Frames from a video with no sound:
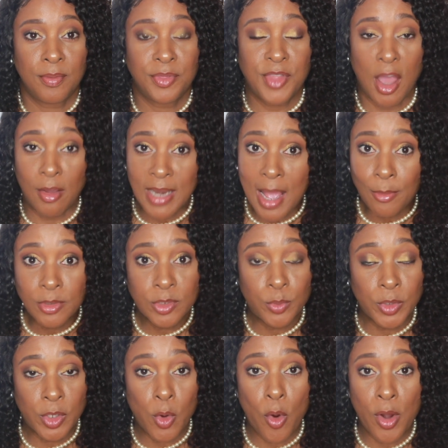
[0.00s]
thought I was
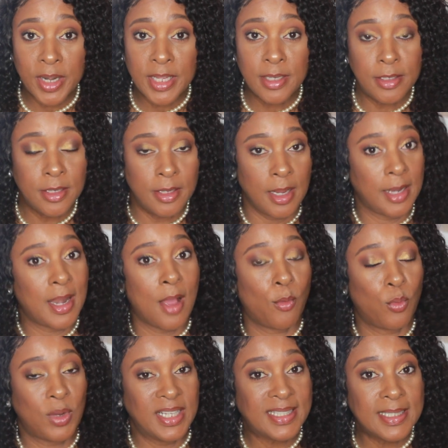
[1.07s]
recording and
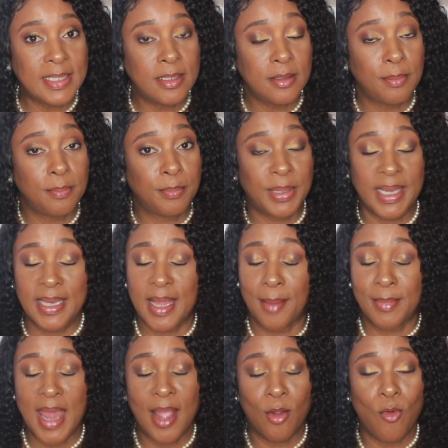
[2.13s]
I wasn't, but
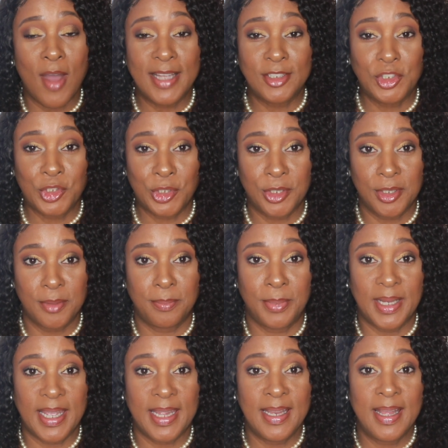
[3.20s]
I'm not quite sure.
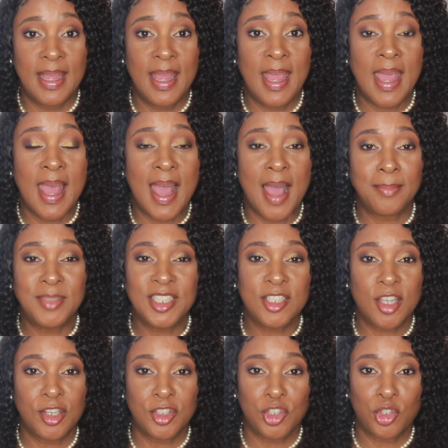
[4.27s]
But I'm
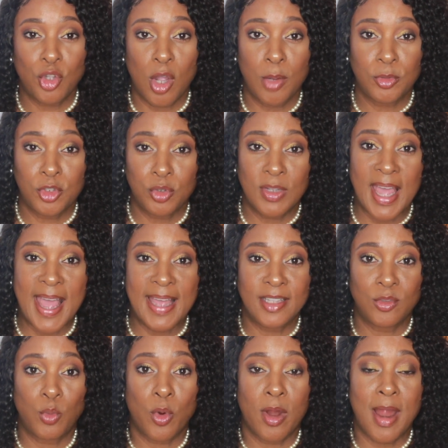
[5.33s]
just going to start with you
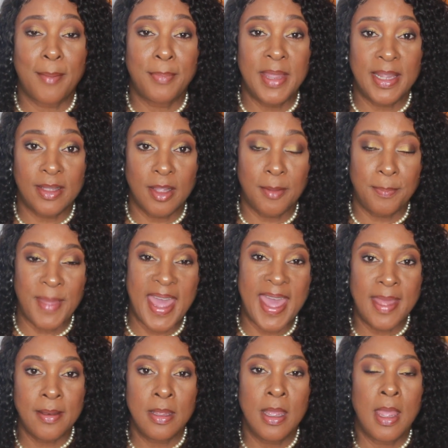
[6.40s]
guys where I picked up
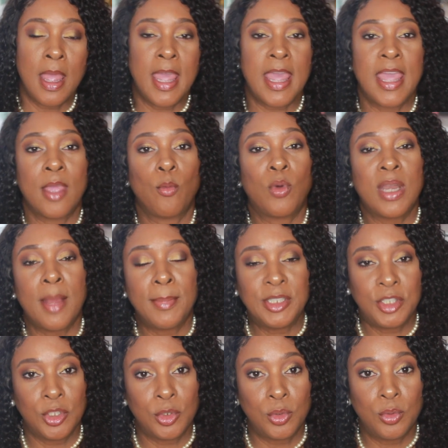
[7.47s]
at, and what I'm going
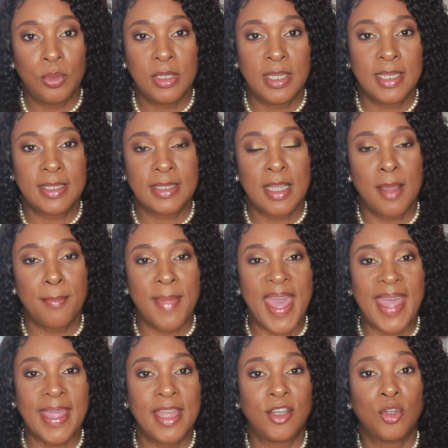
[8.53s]
to do is come
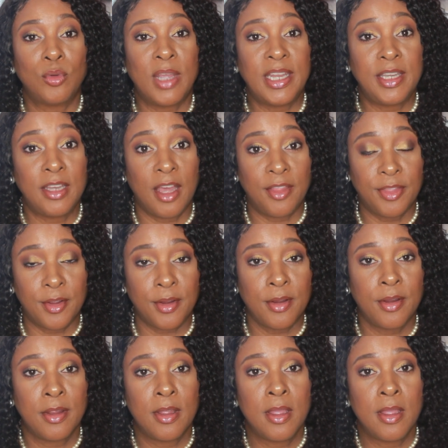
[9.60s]
back and do another